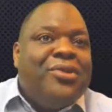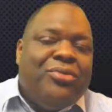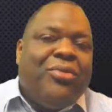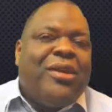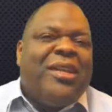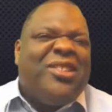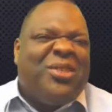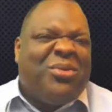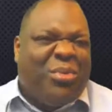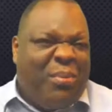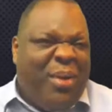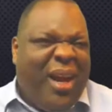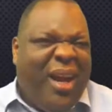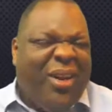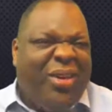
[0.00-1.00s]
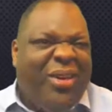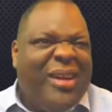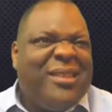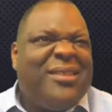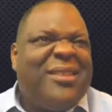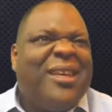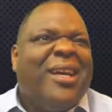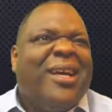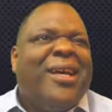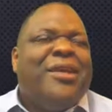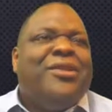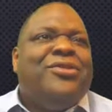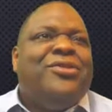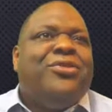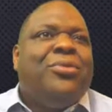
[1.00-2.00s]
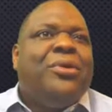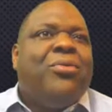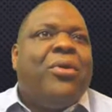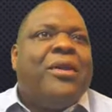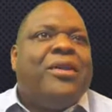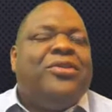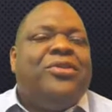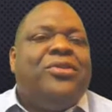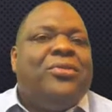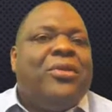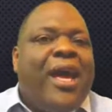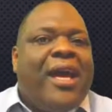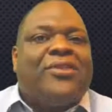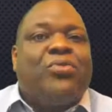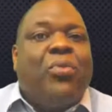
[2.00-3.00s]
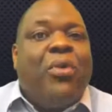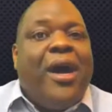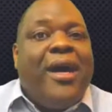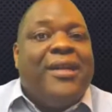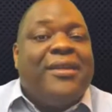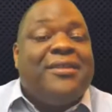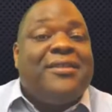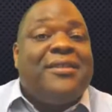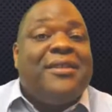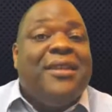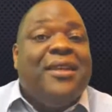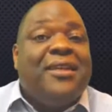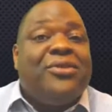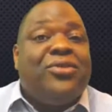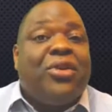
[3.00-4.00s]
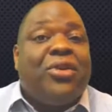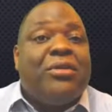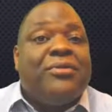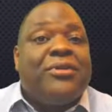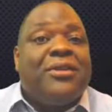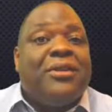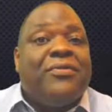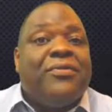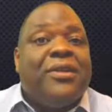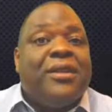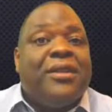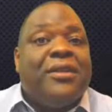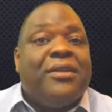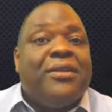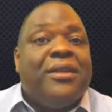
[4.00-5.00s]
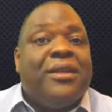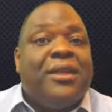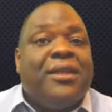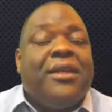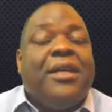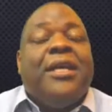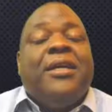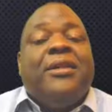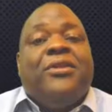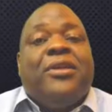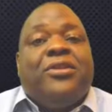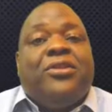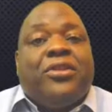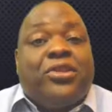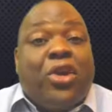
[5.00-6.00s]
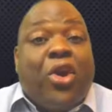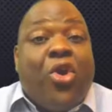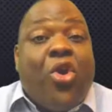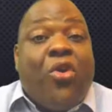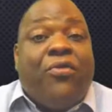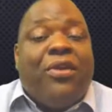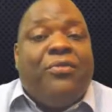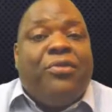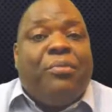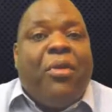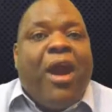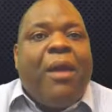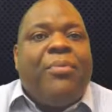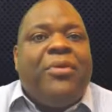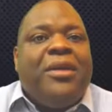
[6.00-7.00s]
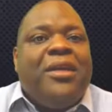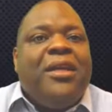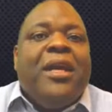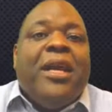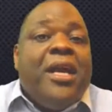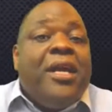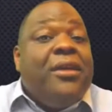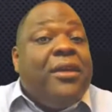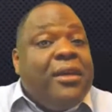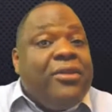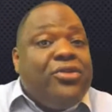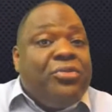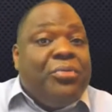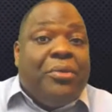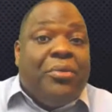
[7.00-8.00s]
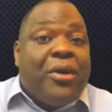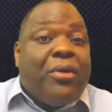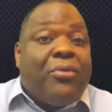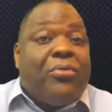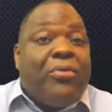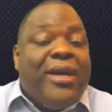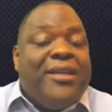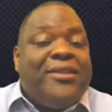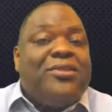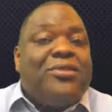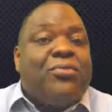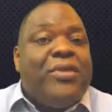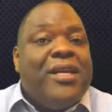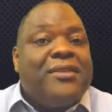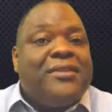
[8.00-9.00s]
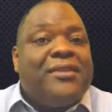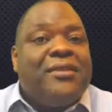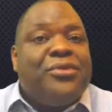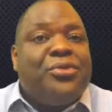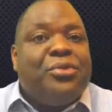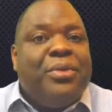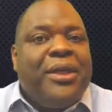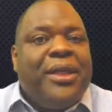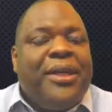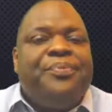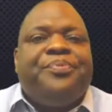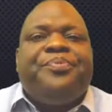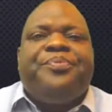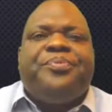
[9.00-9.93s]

Do you want to just repair it? Do we want to do X, Y, and Z in terms of the turnover of the property? Do we want to raise the rents a little bit?